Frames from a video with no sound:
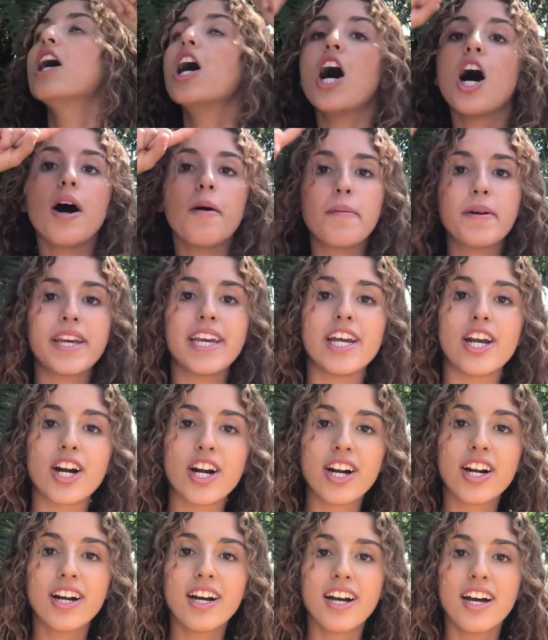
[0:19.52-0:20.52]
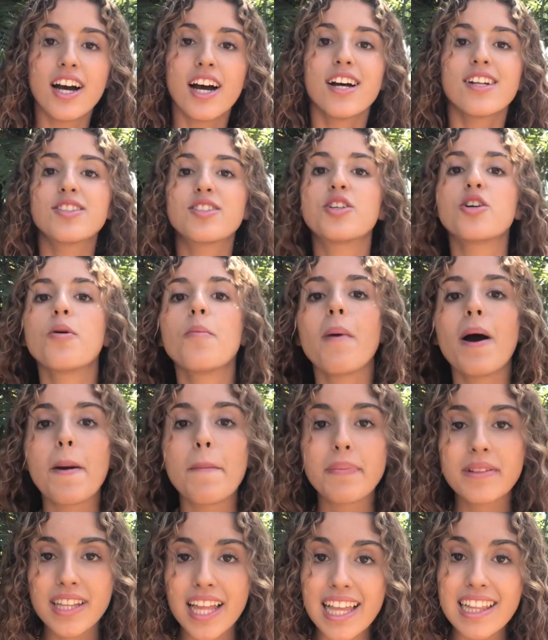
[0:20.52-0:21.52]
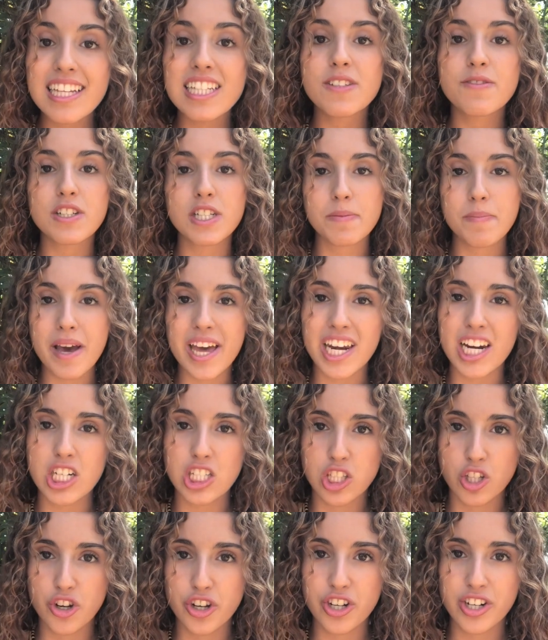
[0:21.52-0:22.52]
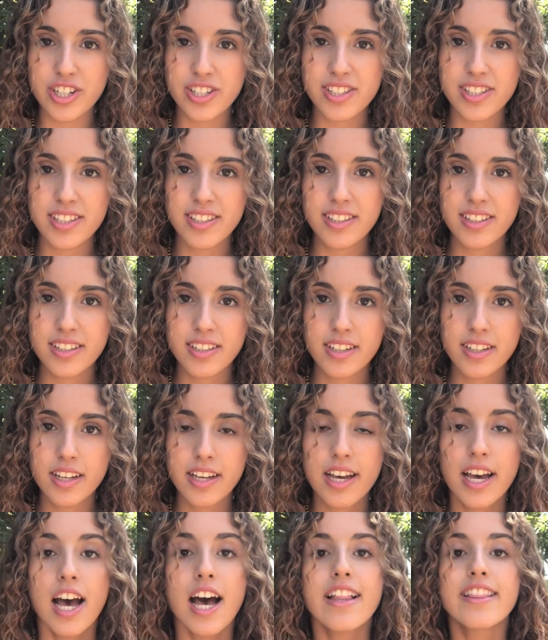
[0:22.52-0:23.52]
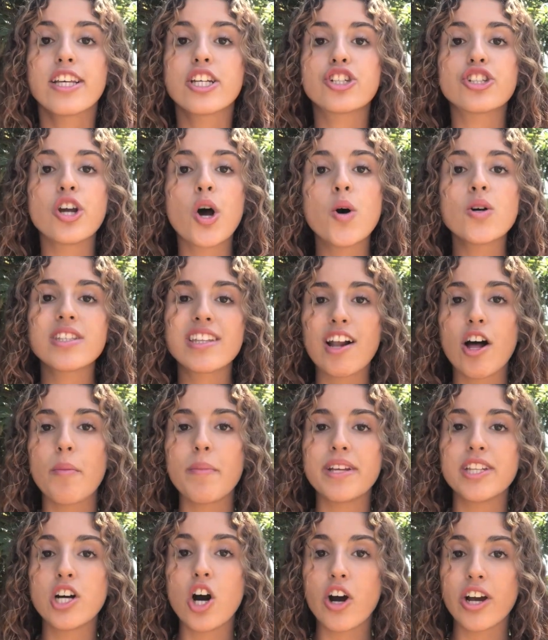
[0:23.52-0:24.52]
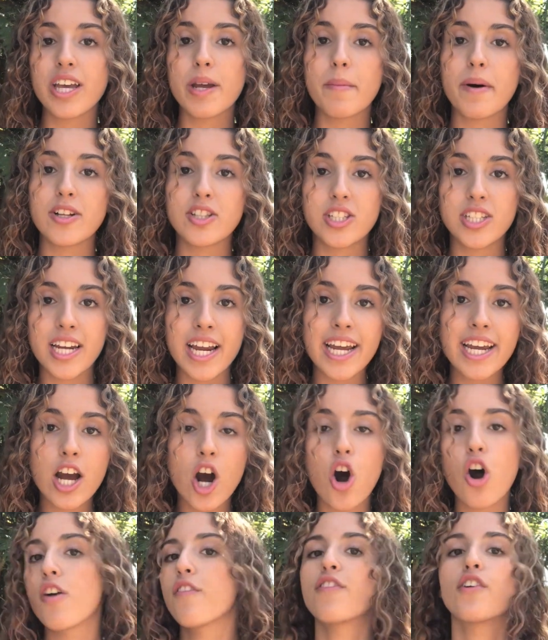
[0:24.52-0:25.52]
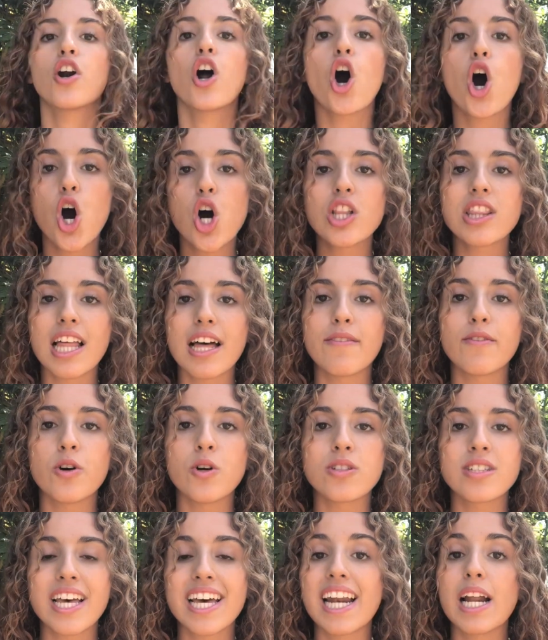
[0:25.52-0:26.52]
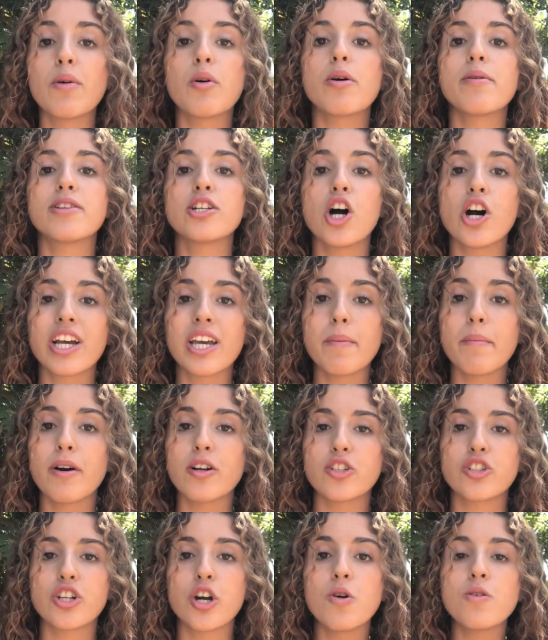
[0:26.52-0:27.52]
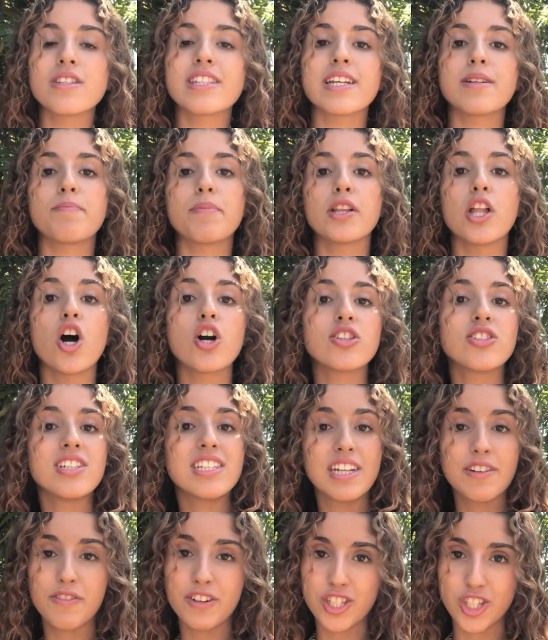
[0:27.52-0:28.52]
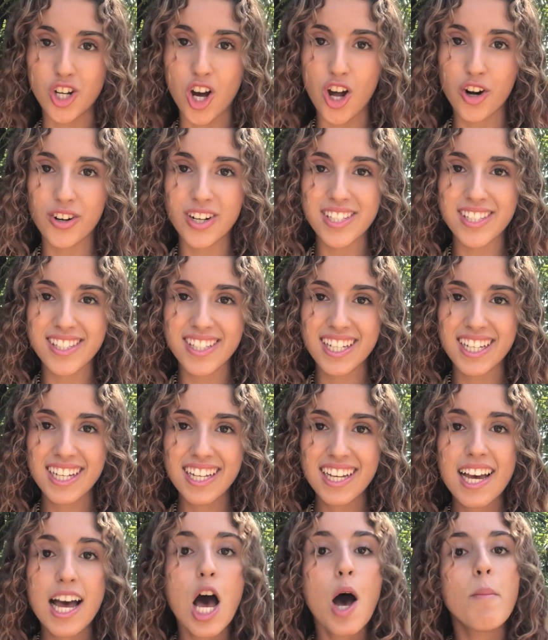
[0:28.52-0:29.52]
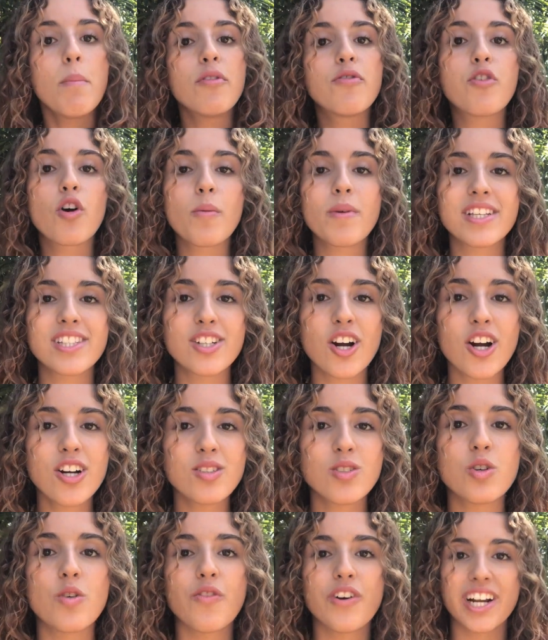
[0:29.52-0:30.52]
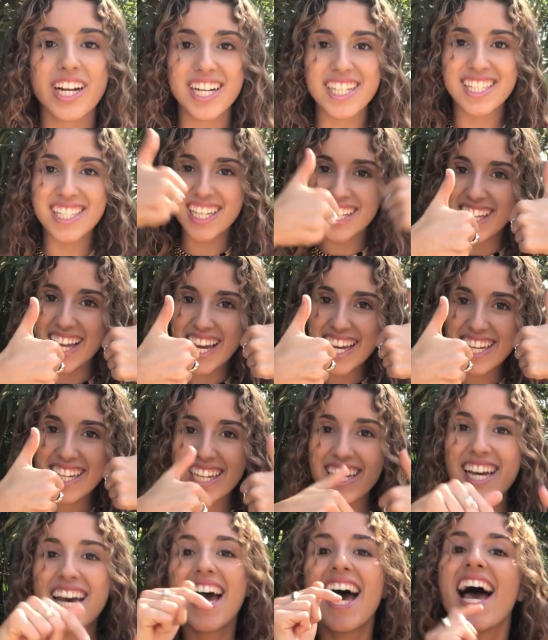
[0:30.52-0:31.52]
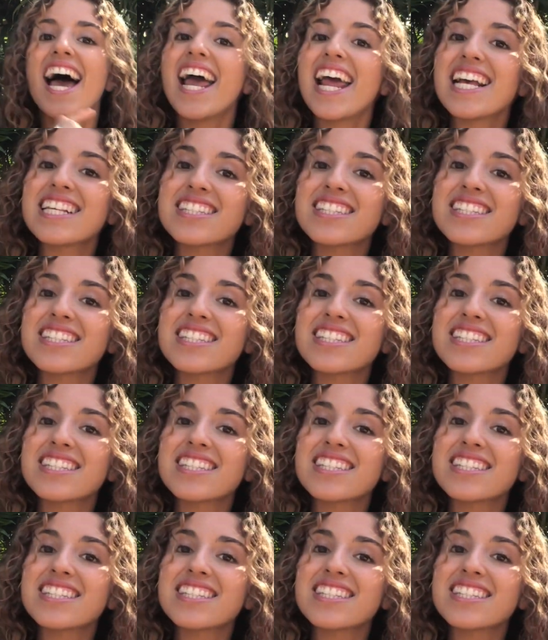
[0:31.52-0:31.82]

up here to my playlist for Spanish learners. The shows that I'll be talking about today are for all levels and I will be talking about shows that belong to different genres. Before we start, don't forget to like and